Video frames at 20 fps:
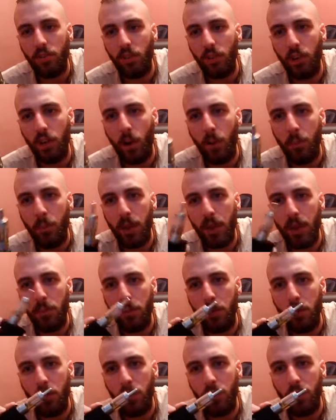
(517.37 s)
for a lot of
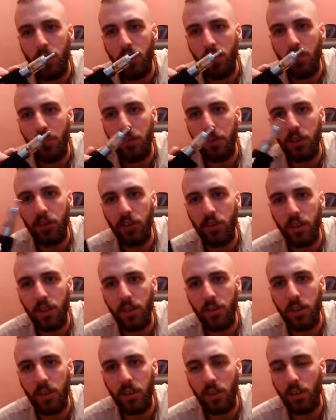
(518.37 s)
people,
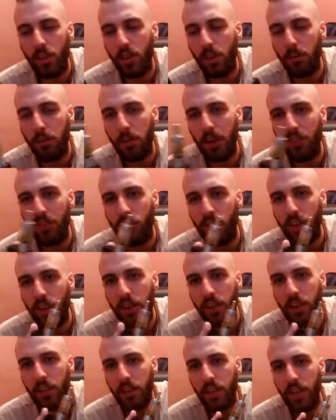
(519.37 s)
especially on a budget.